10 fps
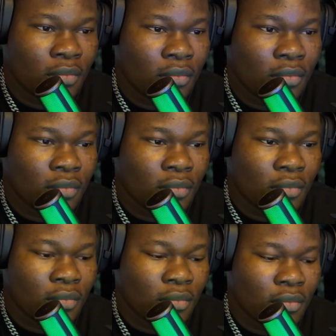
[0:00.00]
my
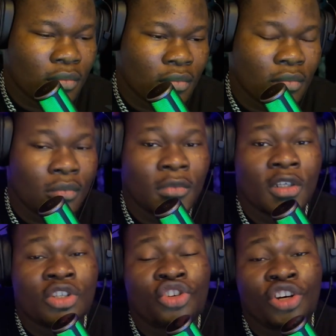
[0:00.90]
laptop through my phone.
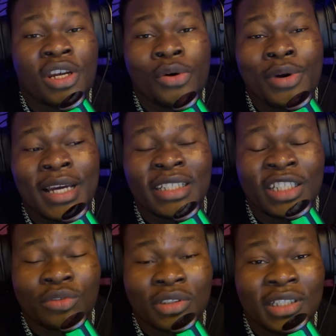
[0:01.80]
So the other way I
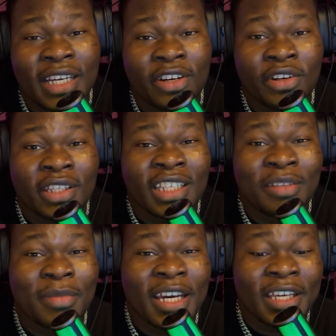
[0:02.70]
did it was I
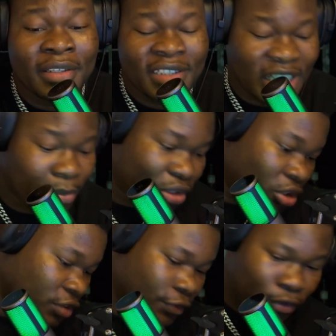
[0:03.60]
connected my
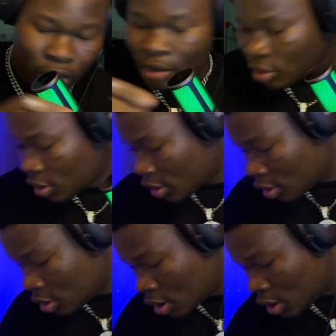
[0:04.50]
Samsung phone.
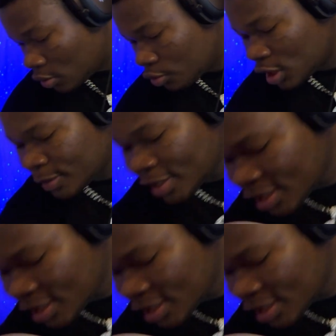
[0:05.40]
Okay, my